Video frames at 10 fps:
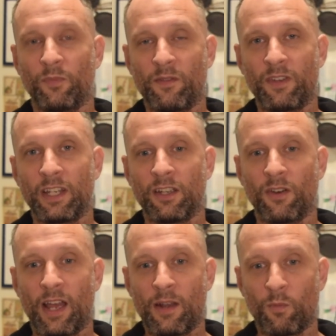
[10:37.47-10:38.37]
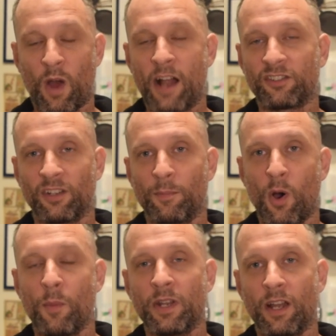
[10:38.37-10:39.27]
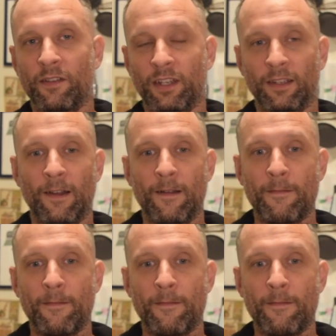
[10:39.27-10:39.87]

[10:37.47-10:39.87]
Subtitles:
video and watched a moment of it,